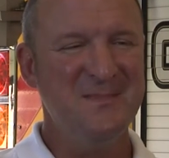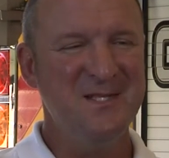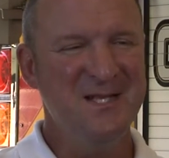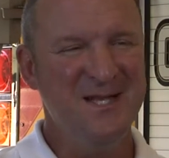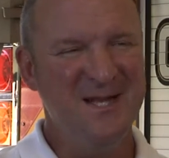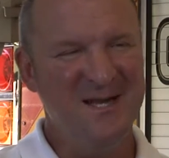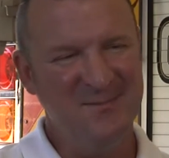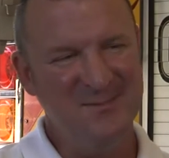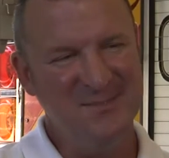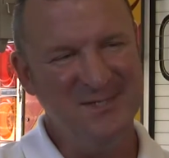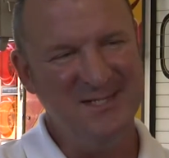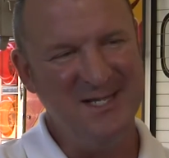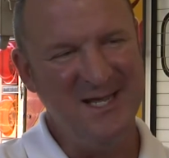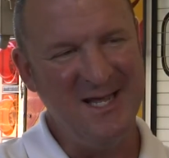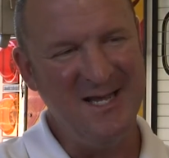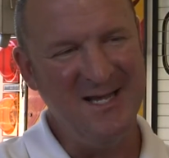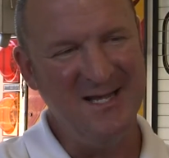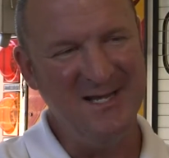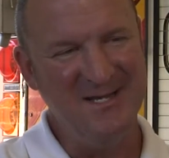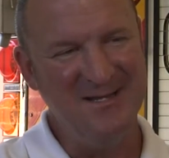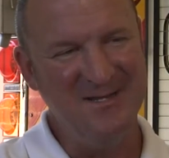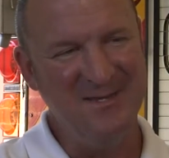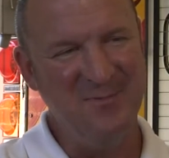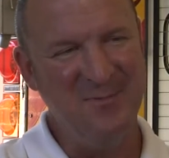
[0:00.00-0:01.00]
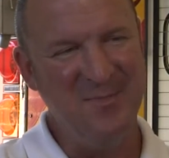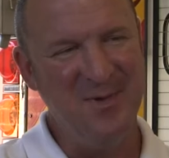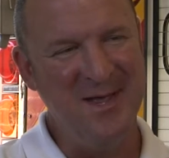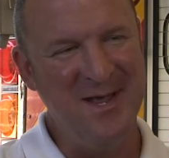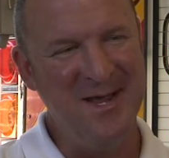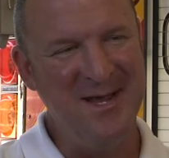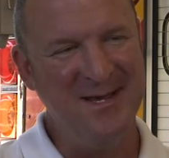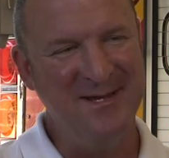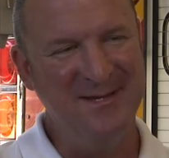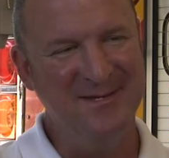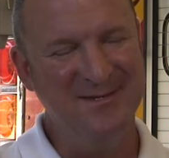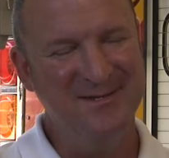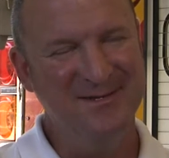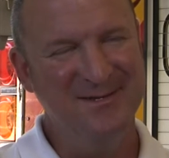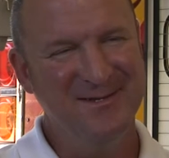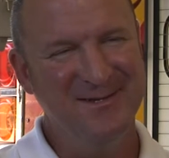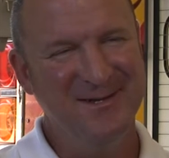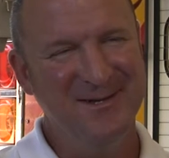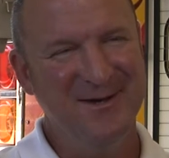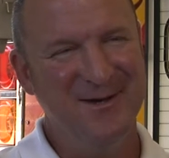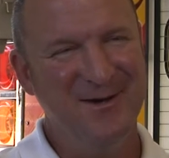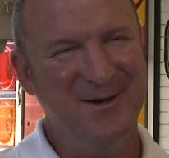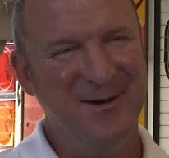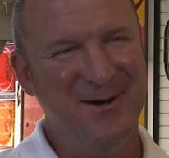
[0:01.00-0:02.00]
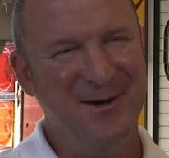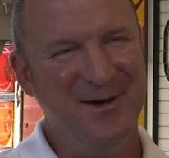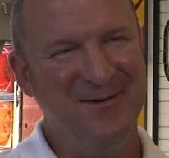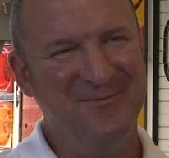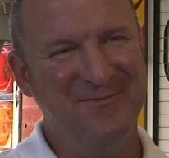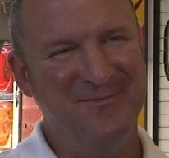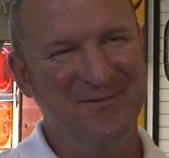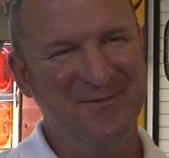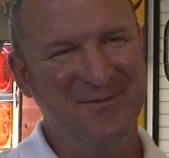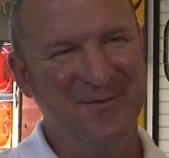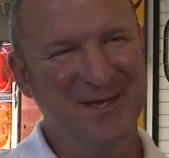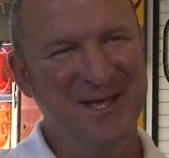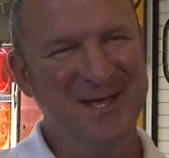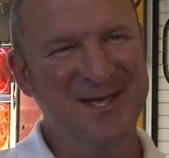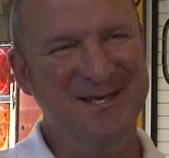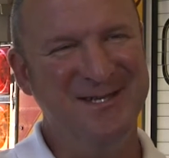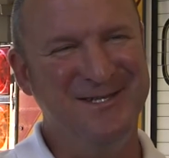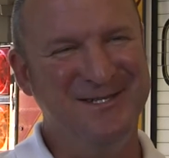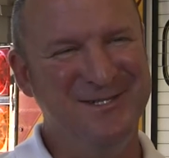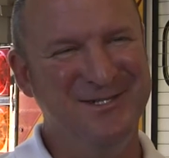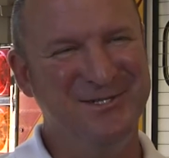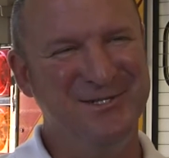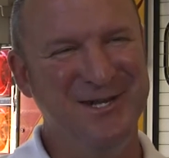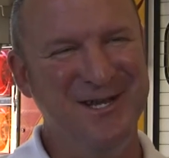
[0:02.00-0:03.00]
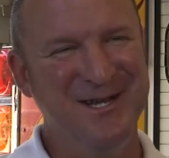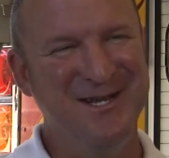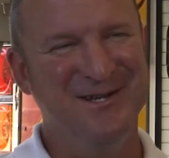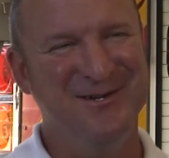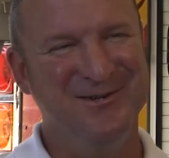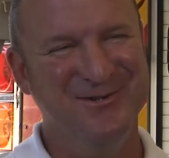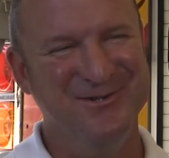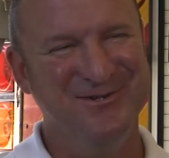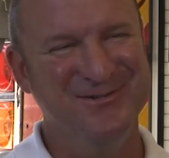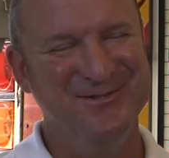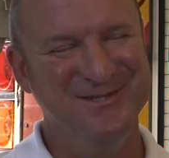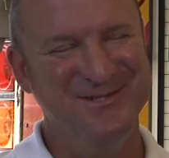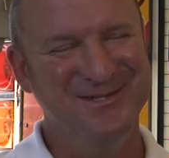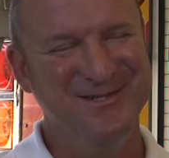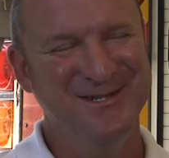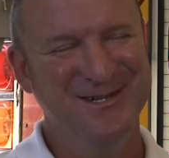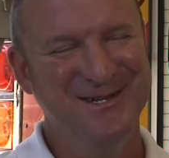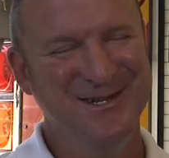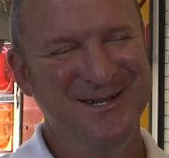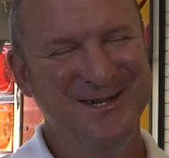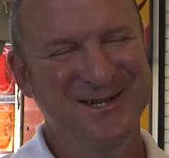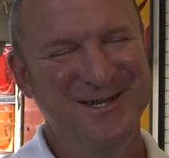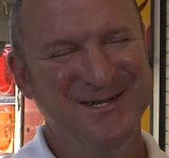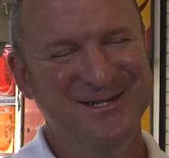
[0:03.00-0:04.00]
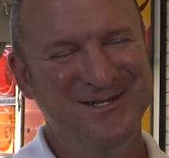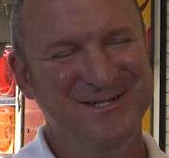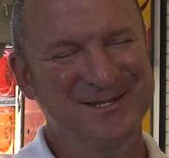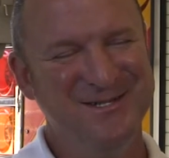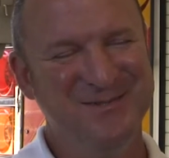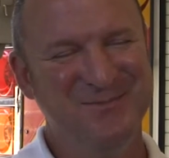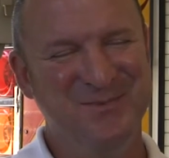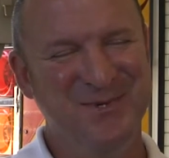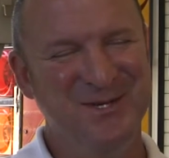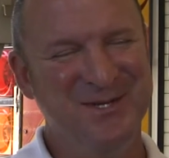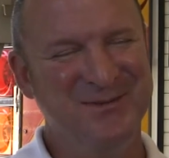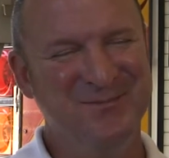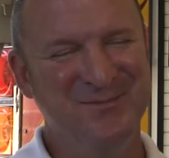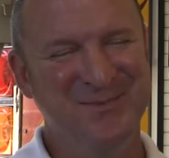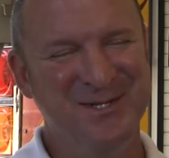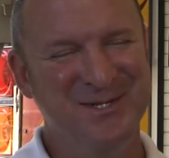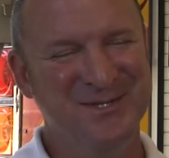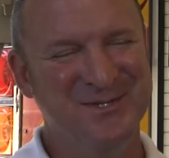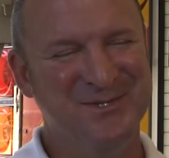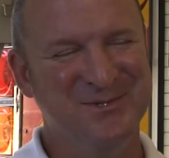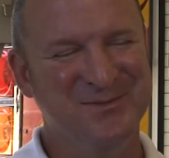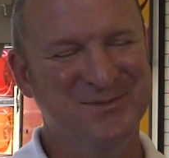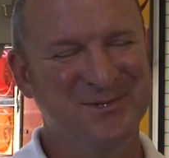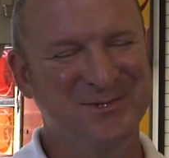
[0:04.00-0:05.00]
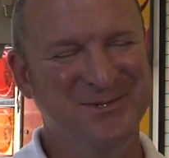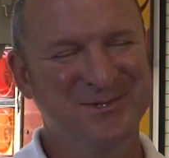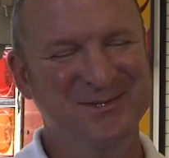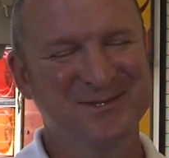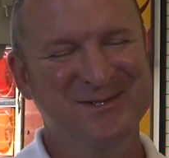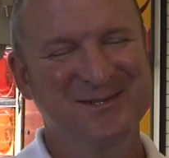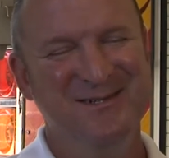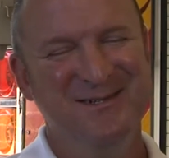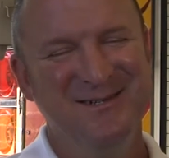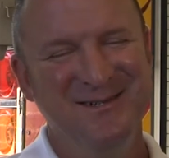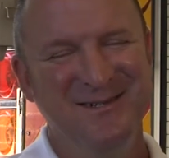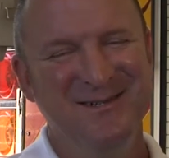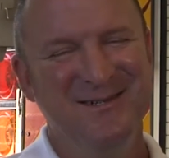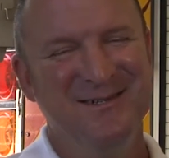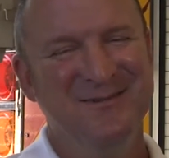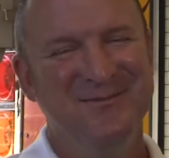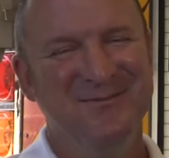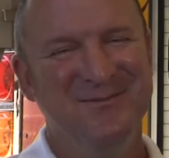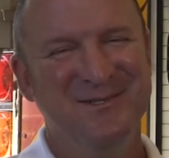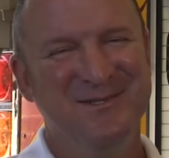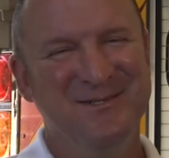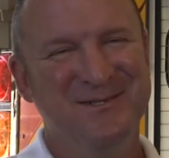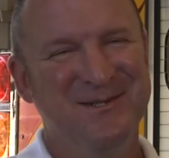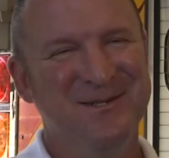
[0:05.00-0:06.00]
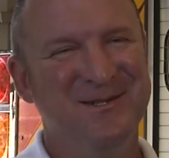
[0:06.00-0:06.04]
and I'm sanding the paint off of these shingles, just being miserable. Went to